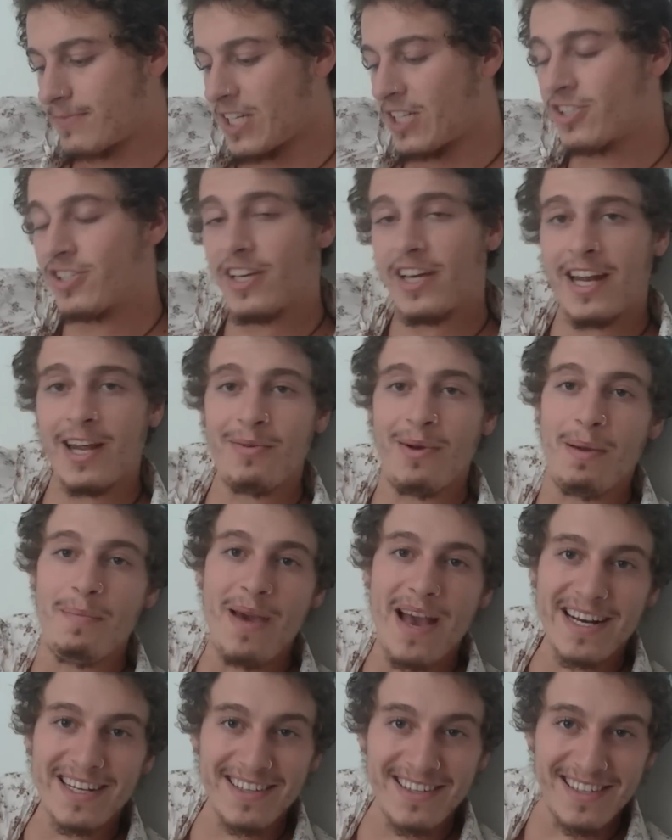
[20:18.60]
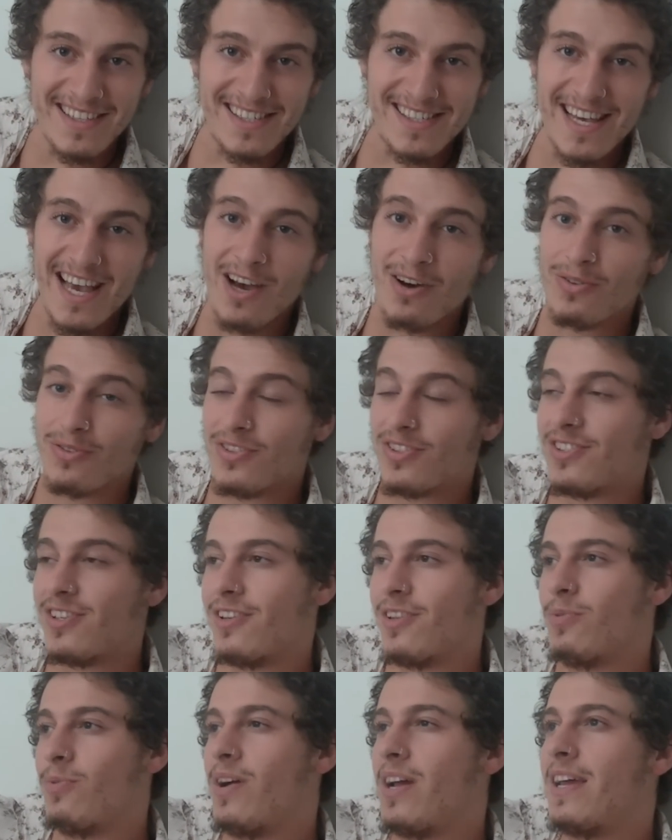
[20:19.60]
So anyway, back to the cells.
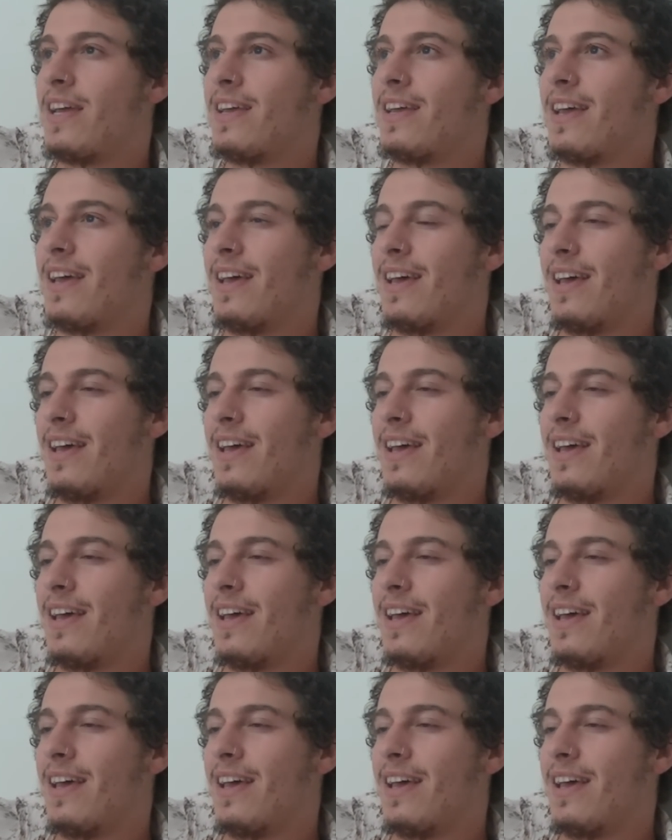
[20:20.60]
So the way